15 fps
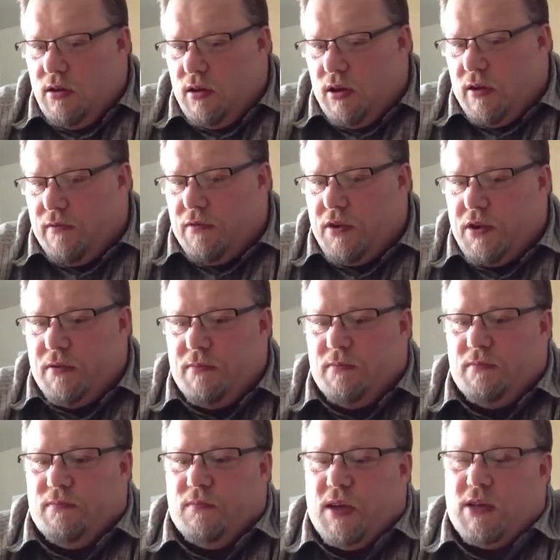Lovely.
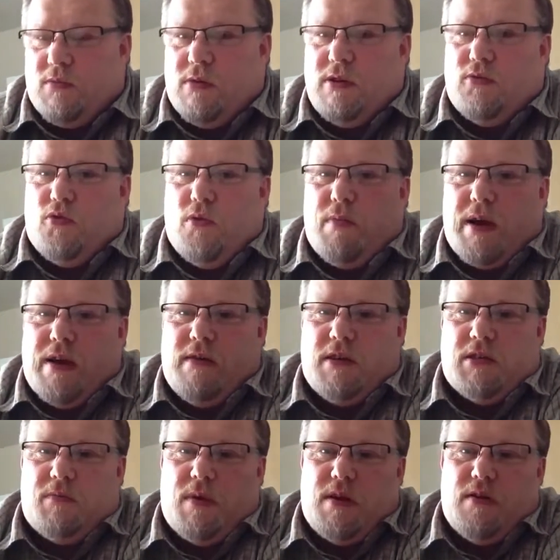That's what it's all about,
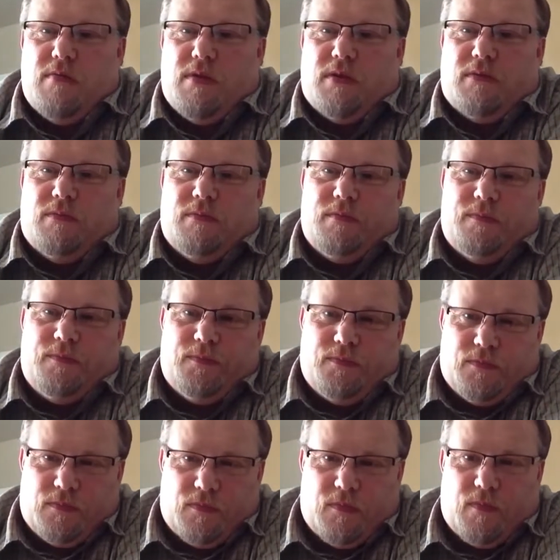experiment.
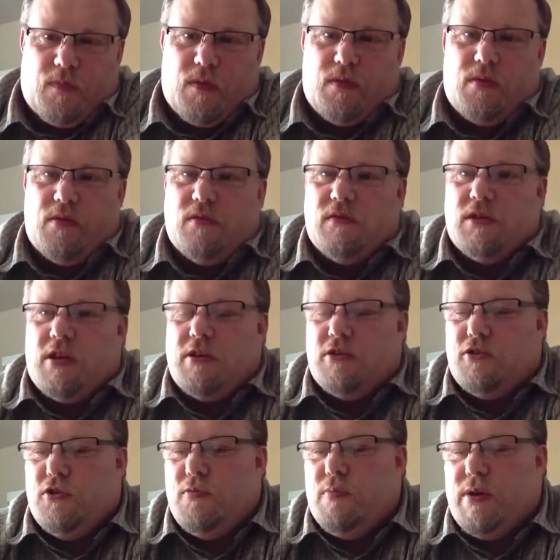Something's
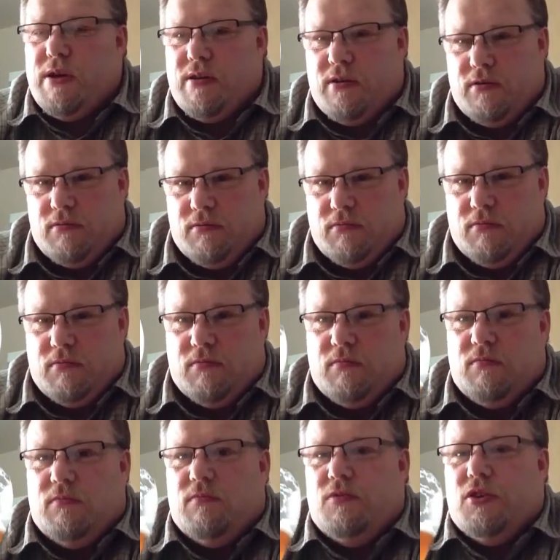too bitter,
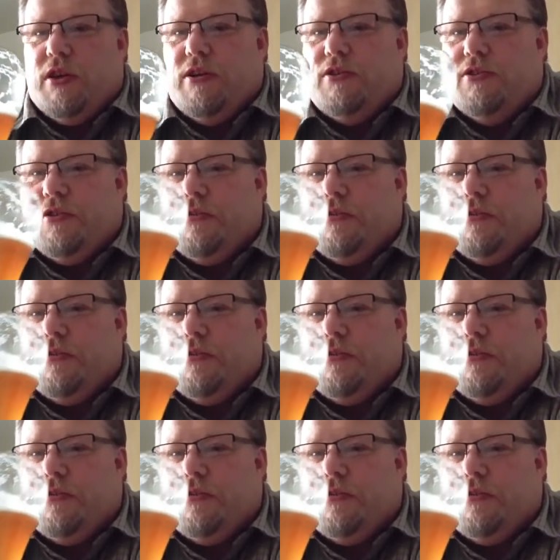change